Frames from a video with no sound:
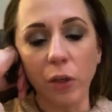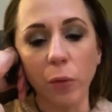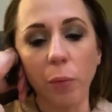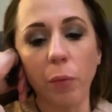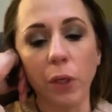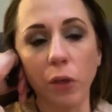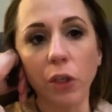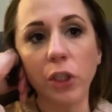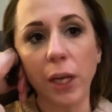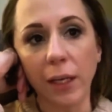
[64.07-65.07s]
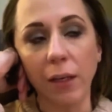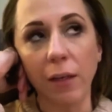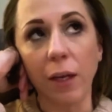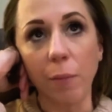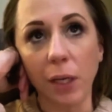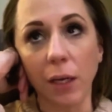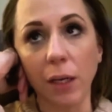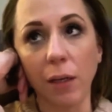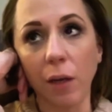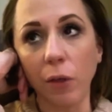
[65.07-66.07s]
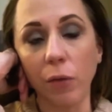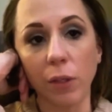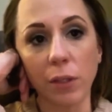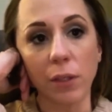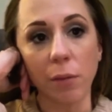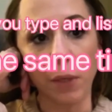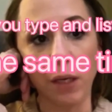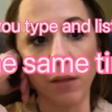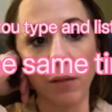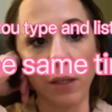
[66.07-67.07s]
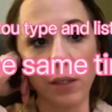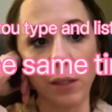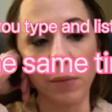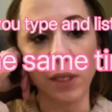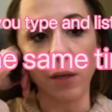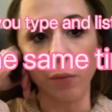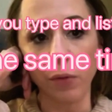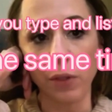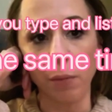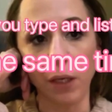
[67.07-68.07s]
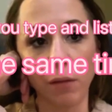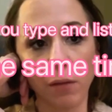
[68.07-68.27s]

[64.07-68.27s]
but when you're chatting and I'm talking, how do you listen to me? It seems kind of rude to me.